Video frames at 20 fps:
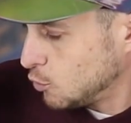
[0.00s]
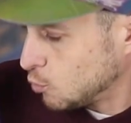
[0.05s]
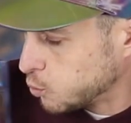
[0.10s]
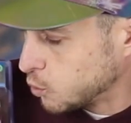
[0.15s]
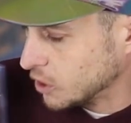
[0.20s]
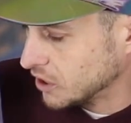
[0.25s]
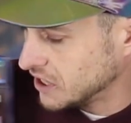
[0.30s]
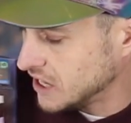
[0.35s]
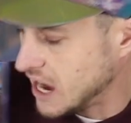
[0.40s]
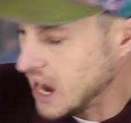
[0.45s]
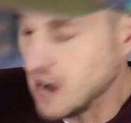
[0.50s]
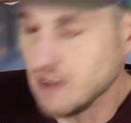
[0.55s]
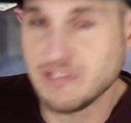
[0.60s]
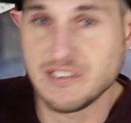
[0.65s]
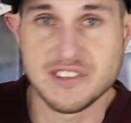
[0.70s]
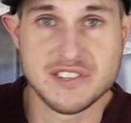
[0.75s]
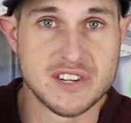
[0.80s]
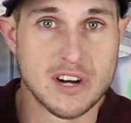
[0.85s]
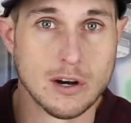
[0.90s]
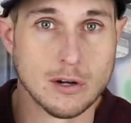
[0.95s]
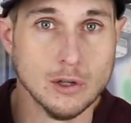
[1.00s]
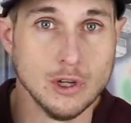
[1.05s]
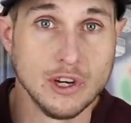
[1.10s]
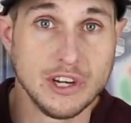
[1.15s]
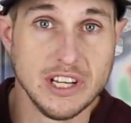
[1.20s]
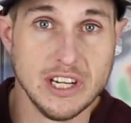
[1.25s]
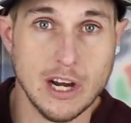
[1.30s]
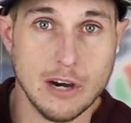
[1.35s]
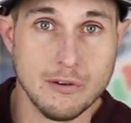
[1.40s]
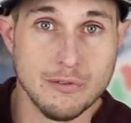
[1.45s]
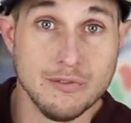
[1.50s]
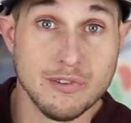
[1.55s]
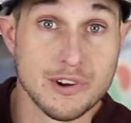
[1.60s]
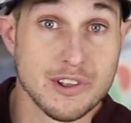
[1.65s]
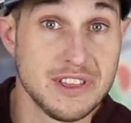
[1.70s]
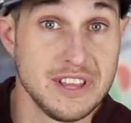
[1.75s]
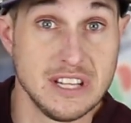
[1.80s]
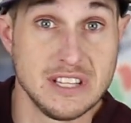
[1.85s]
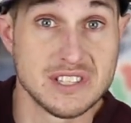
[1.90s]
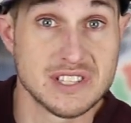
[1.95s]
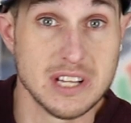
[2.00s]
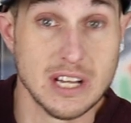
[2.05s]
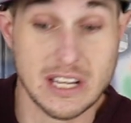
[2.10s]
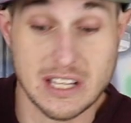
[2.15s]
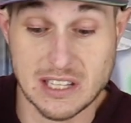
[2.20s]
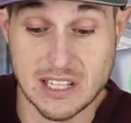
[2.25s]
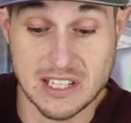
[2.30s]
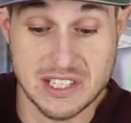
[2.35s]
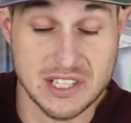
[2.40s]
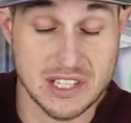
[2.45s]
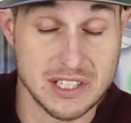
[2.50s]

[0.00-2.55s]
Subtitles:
we're going to have to start looking out for things like this